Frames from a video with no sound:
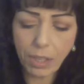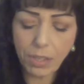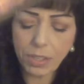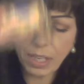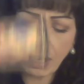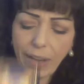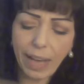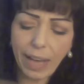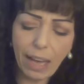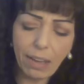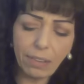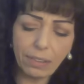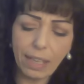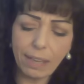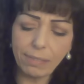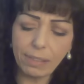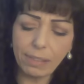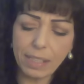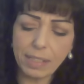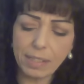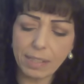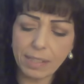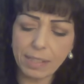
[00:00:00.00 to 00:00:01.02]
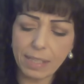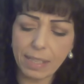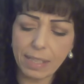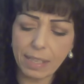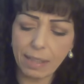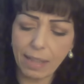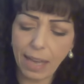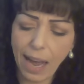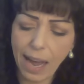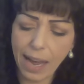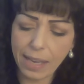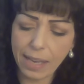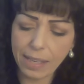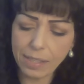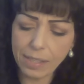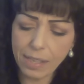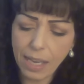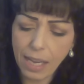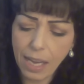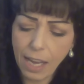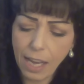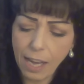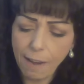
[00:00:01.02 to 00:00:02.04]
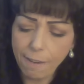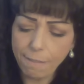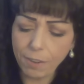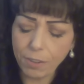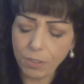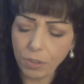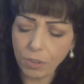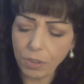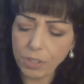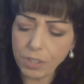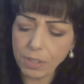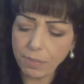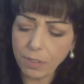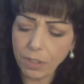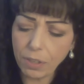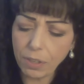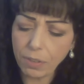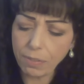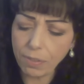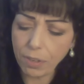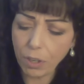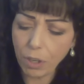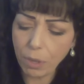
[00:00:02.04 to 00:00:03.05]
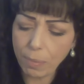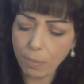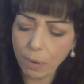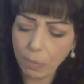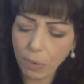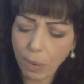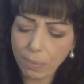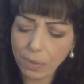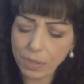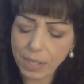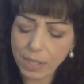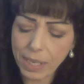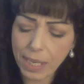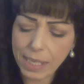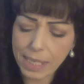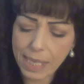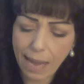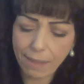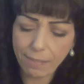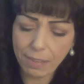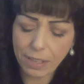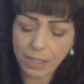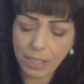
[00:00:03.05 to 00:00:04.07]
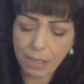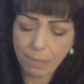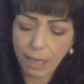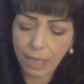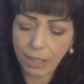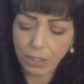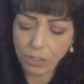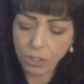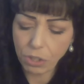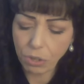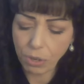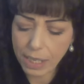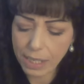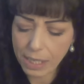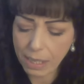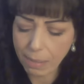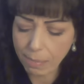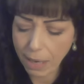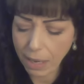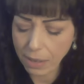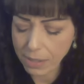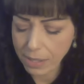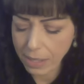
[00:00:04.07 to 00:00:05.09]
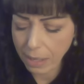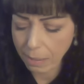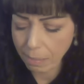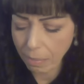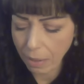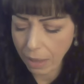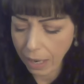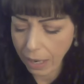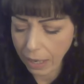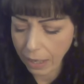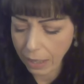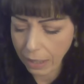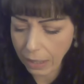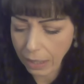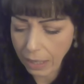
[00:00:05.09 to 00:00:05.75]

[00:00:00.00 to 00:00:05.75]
So how lovely to see that for those of you for whom it represents having to make a choice about something.